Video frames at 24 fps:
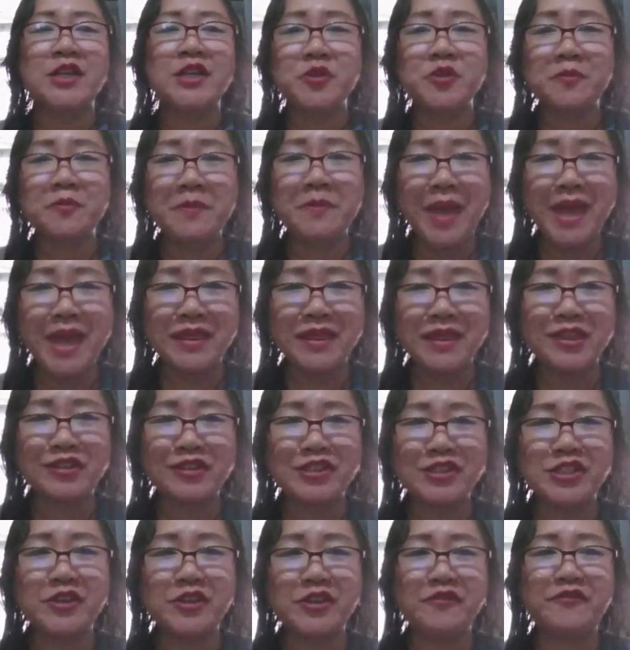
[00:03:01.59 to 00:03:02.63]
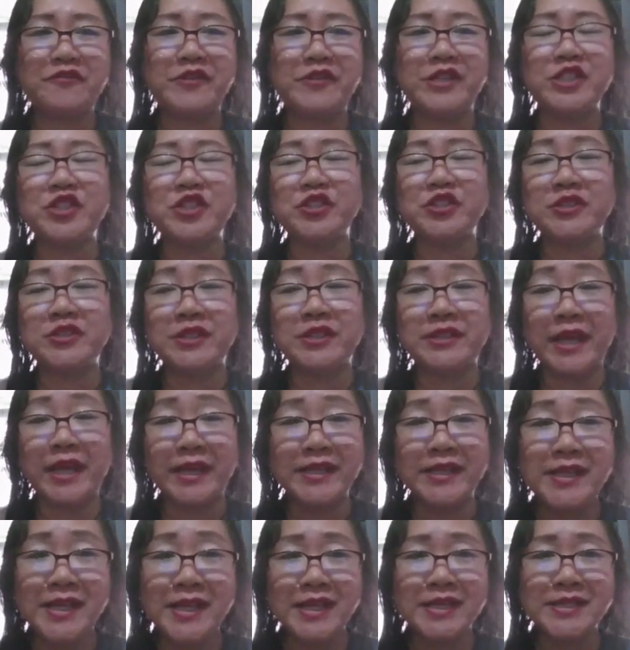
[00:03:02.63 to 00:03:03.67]
So methods refers to the
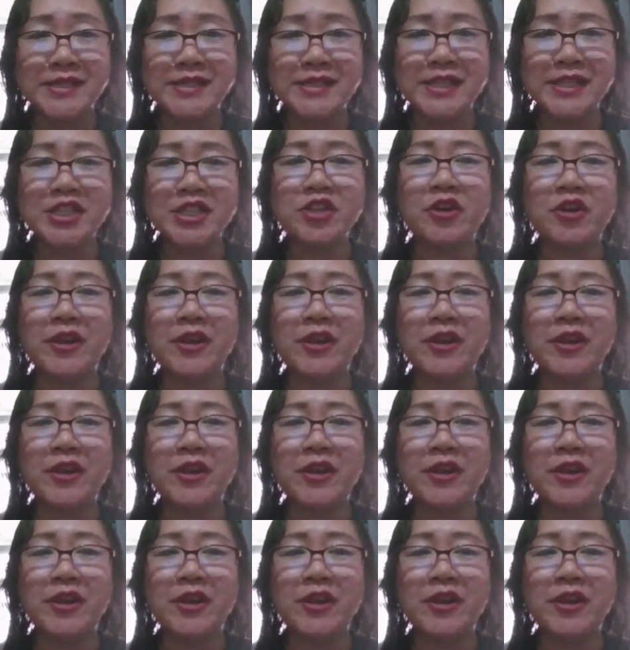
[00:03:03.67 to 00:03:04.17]
techniques